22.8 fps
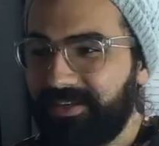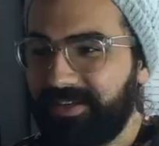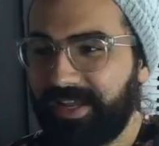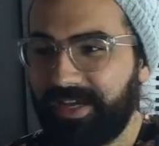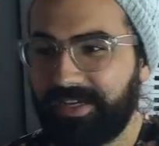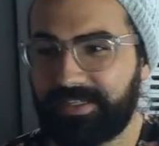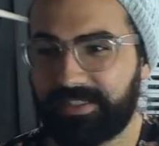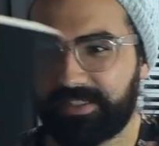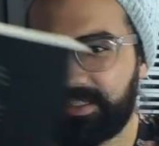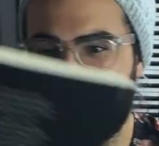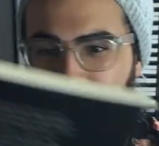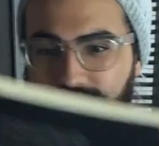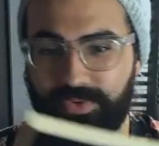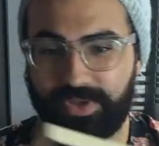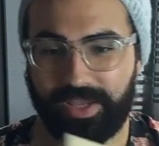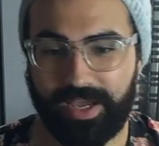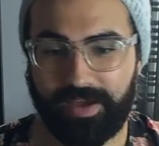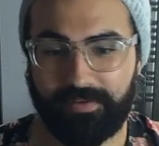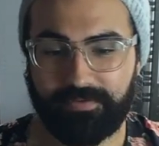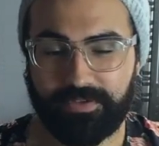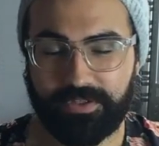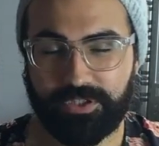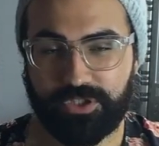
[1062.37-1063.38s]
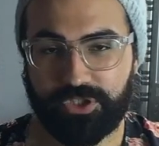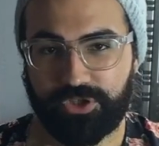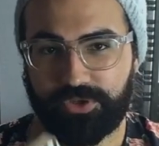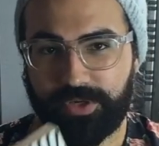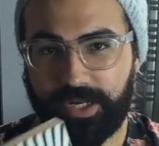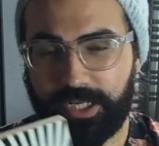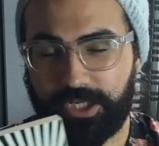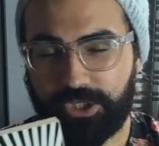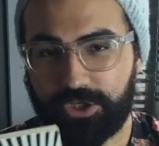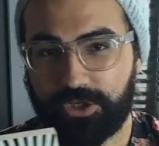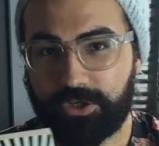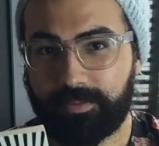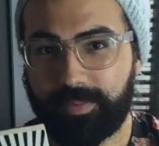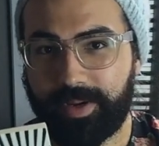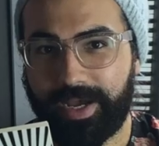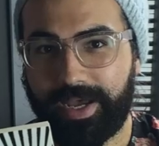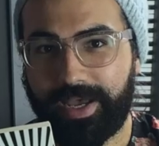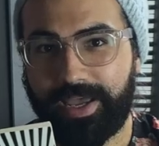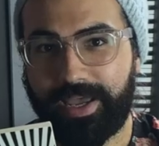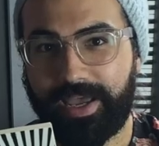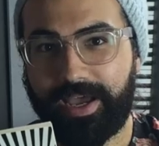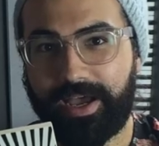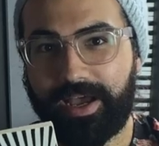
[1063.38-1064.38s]
Next up, we have The Stranger
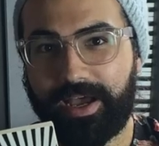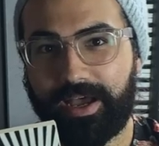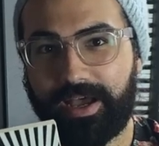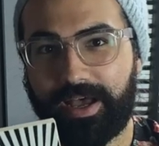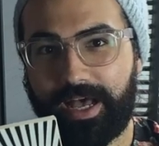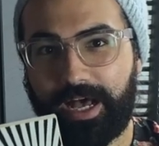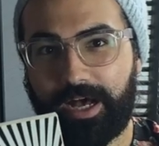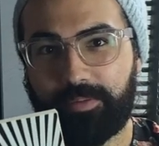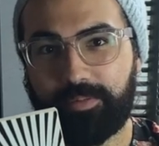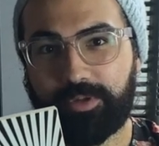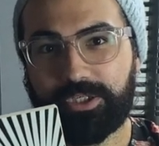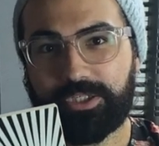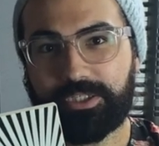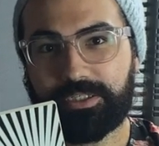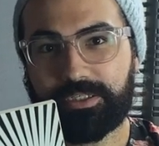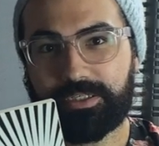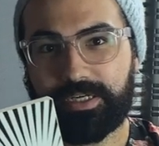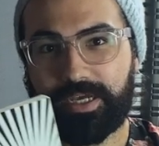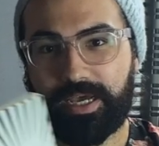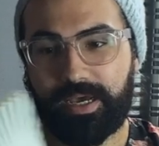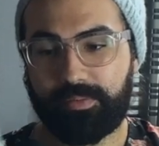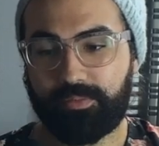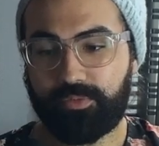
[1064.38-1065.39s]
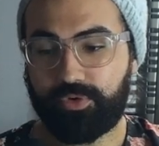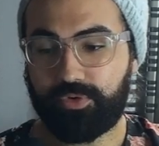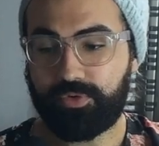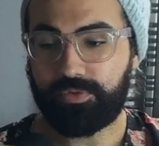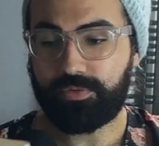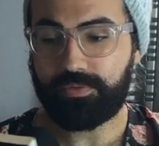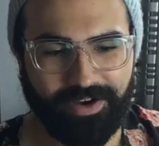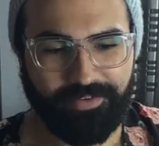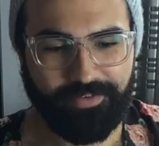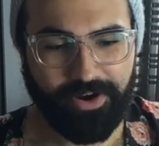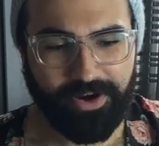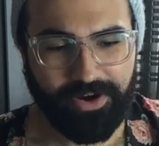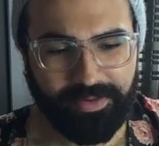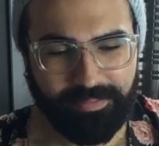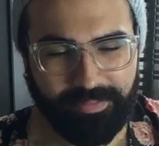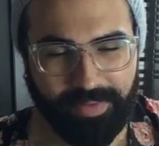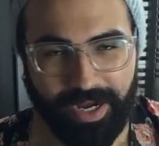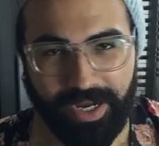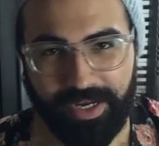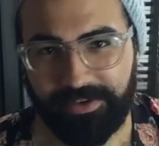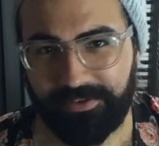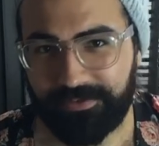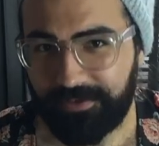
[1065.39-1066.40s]
by Albert Camus. A very
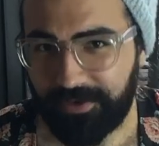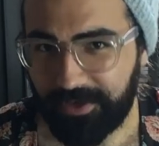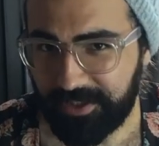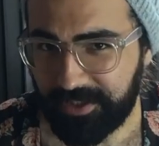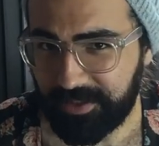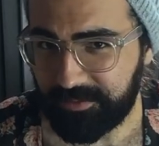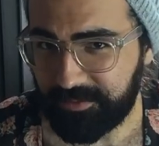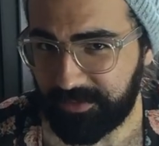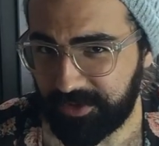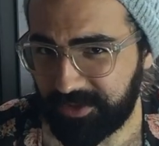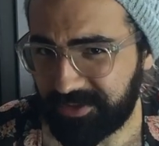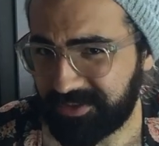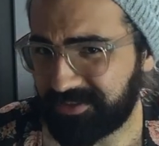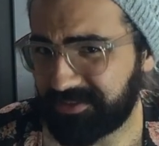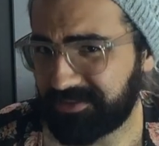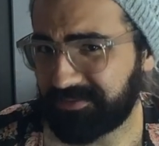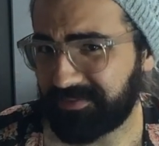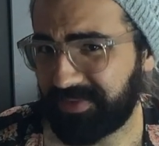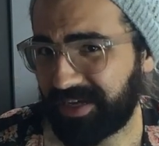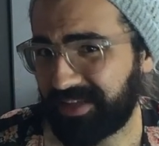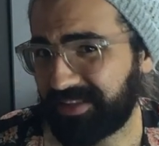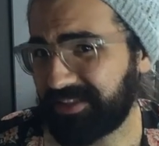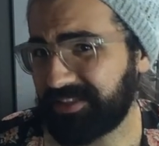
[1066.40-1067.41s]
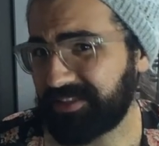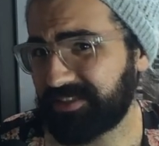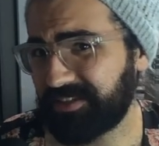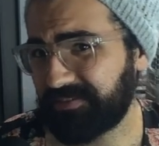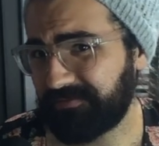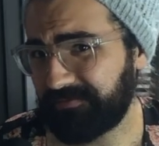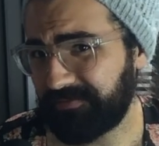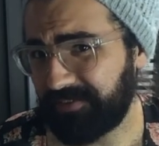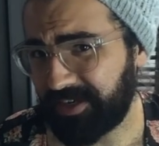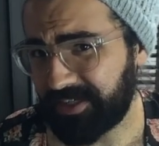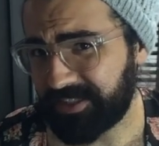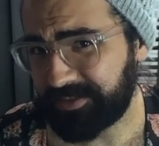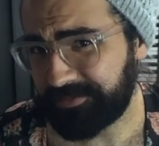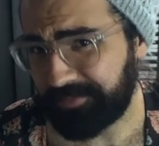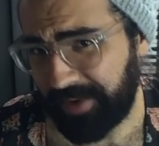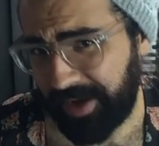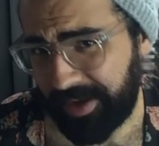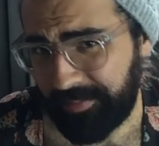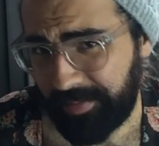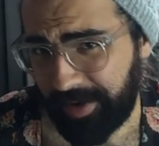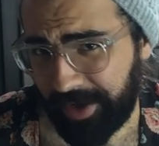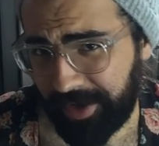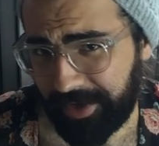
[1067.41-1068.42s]
mind-fucking book. At least it fucked
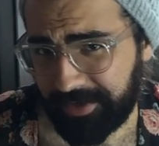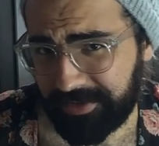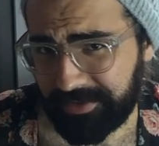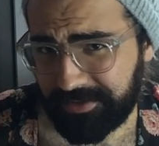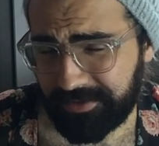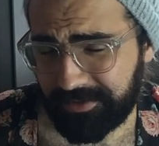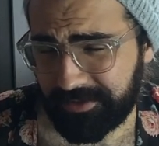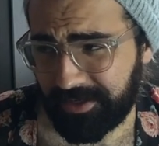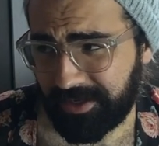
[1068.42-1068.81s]
my mind.